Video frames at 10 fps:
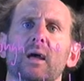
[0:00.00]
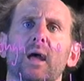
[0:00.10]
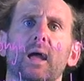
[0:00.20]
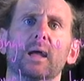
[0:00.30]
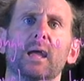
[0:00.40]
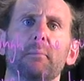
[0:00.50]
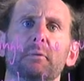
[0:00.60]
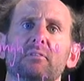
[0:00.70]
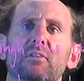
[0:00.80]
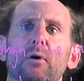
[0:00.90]
and gamma
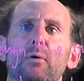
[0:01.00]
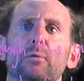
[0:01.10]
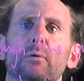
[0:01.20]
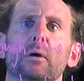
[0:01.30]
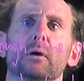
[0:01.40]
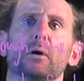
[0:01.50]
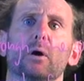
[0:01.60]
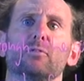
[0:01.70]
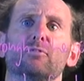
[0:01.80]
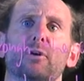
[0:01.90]
2
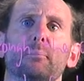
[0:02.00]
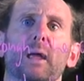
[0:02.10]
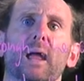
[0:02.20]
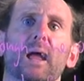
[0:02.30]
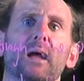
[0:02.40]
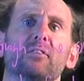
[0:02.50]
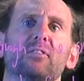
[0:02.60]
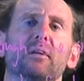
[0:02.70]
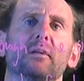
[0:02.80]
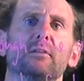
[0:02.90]
goes from
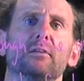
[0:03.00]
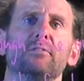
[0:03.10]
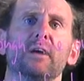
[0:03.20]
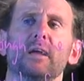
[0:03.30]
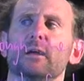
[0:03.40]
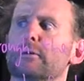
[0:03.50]
x to v.